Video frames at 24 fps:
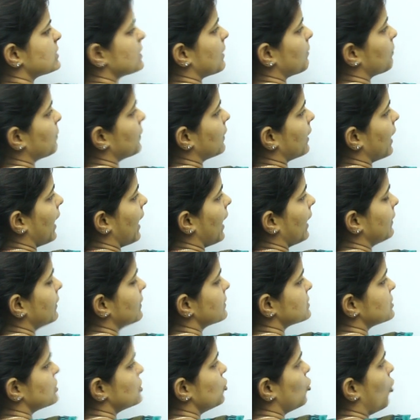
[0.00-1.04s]
subtract
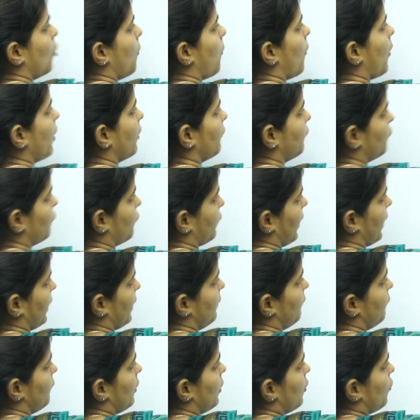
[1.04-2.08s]

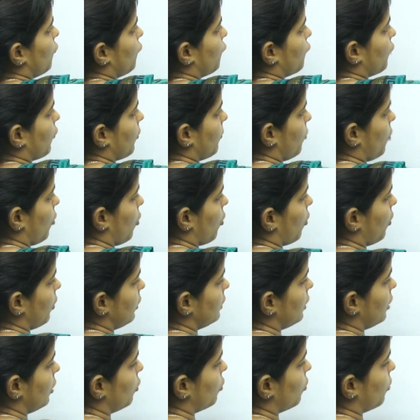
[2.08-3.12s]
0.5 from all
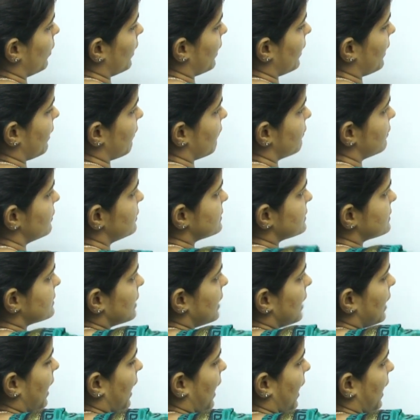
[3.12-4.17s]
the lower levels
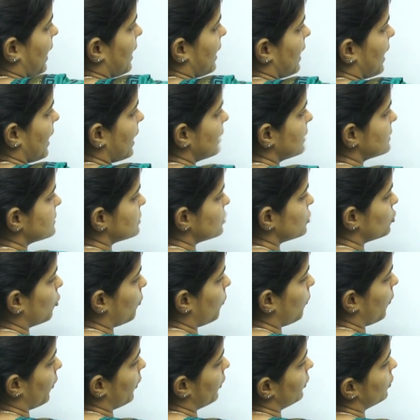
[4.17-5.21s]
and add
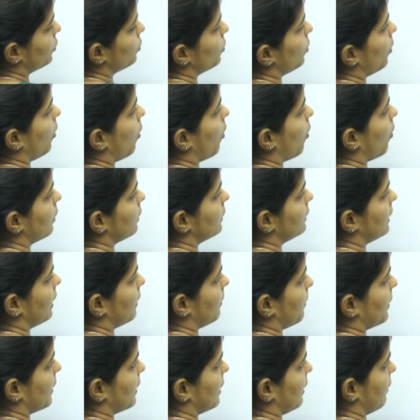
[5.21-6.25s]
0.2 all the
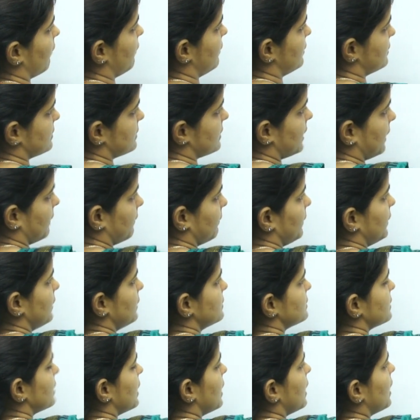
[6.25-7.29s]
upper levels. That
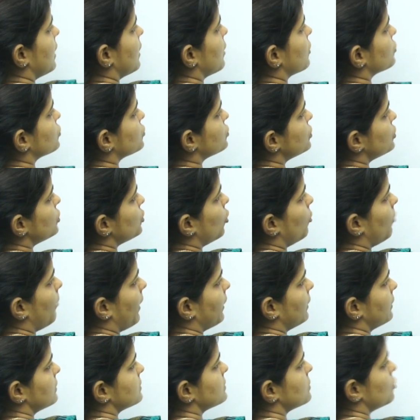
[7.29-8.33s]
means 0
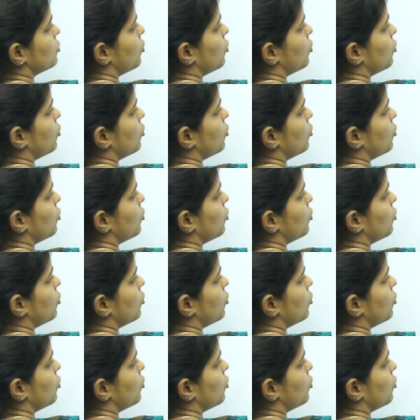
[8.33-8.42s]
minus